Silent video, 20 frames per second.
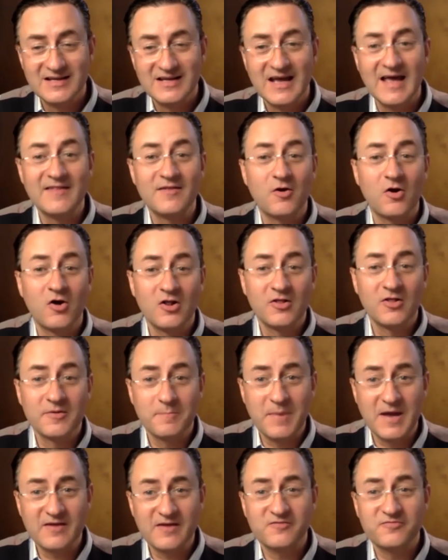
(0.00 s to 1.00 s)
and all the
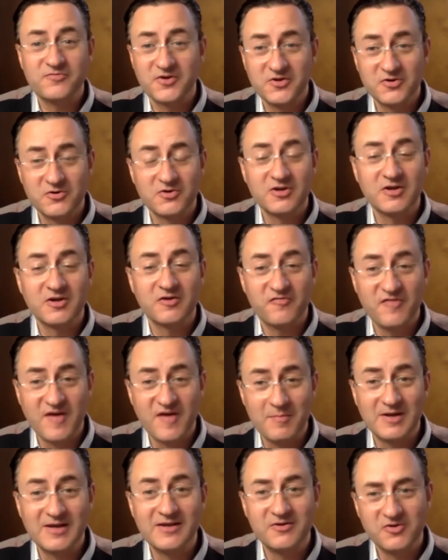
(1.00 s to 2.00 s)
best for you and your
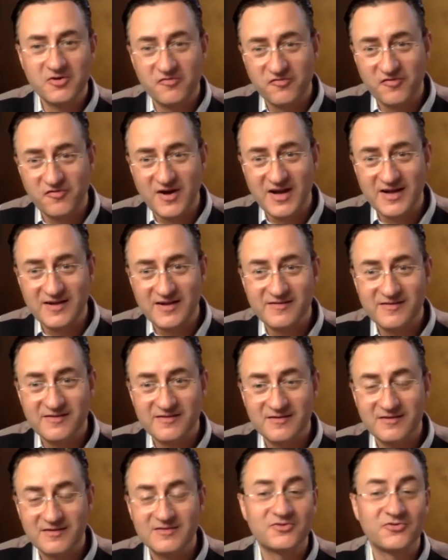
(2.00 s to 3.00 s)
family and your friends
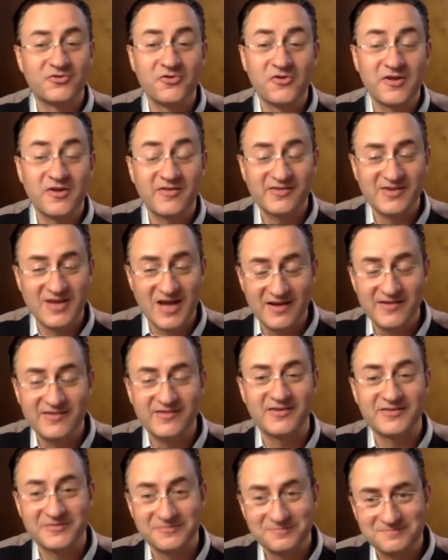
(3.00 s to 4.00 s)
through this
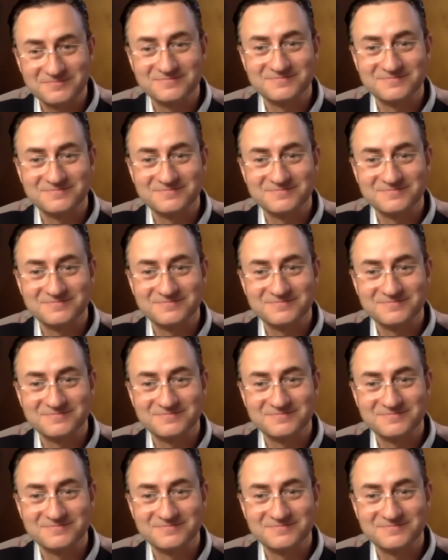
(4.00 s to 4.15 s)
crisis.